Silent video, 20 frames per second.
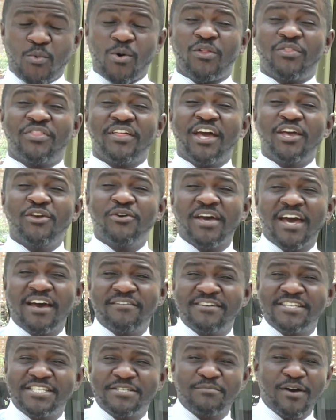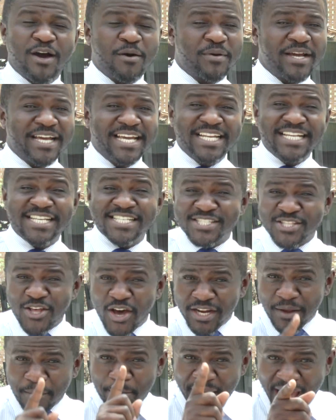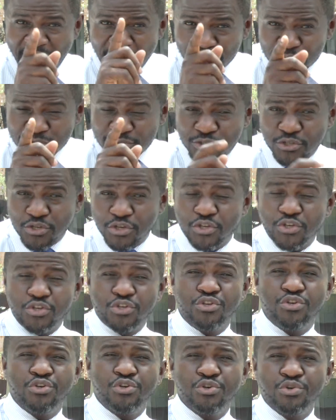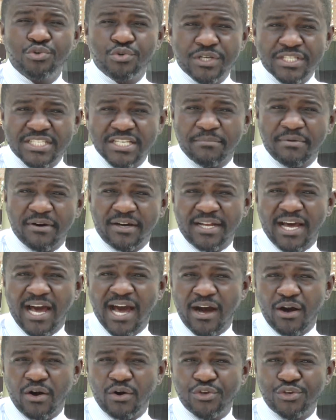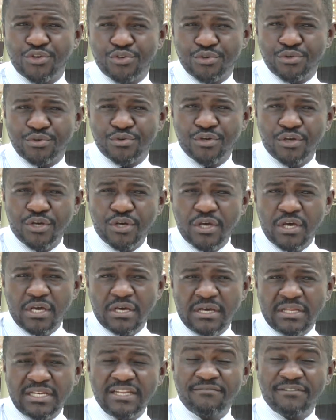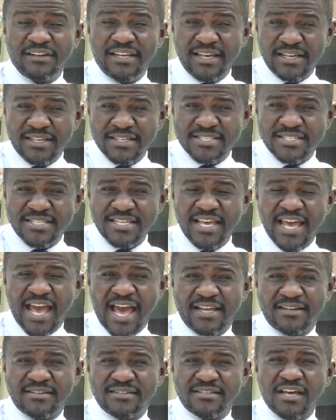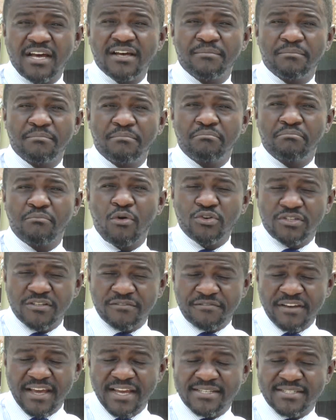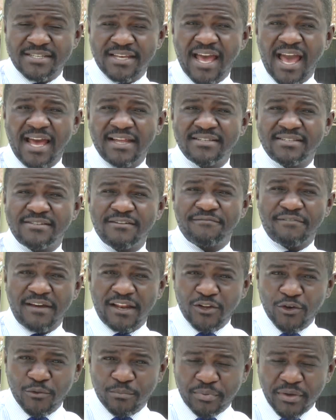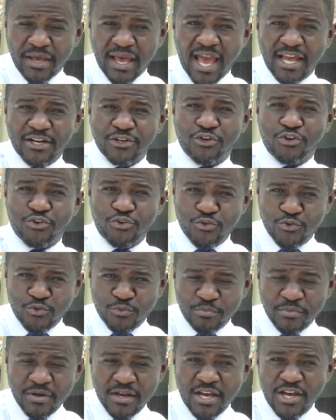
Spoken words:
Well, there you have it, Zimbabwe. It is not about you. It's about how you leave a legacy and motivate and develop and groom,